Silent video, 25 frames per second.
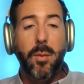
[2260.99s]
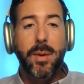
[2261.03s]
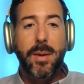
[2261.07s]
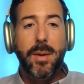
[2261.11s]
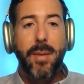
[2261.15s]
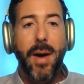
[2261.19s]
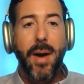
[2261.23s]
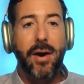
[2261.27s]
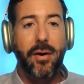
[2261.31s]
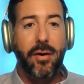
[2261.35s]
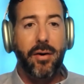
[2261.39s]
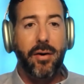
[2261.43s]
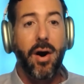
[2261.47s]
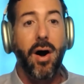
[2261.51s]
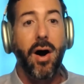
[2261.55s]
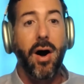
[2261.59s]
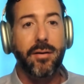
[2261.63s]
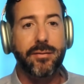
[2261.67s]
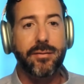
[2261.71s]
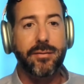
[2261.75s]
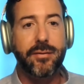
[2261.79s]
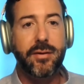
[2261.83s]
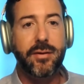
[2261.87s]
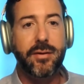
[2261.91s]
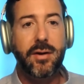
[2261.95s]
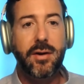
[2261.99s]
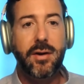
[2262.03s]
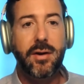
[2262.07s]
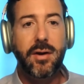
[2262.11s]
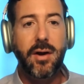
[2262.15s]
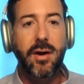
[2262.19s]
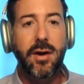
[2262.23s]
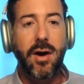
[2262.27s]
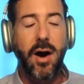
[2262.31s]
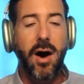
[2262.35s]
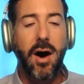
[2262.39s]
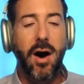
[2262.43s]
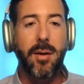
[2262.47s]
We will be better
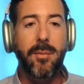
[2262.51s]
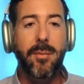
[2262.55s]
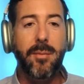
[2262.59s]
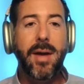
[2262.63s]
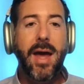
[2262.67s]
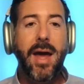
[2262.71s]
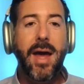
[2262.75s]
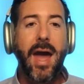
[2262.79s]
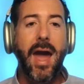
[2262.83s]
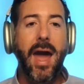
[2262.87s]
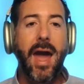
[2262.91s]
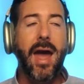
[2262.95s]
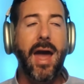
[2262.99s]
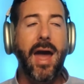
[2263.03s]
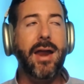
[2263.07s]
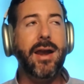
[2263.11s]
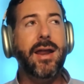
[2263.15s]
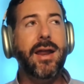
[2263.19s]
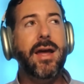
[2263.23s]
off.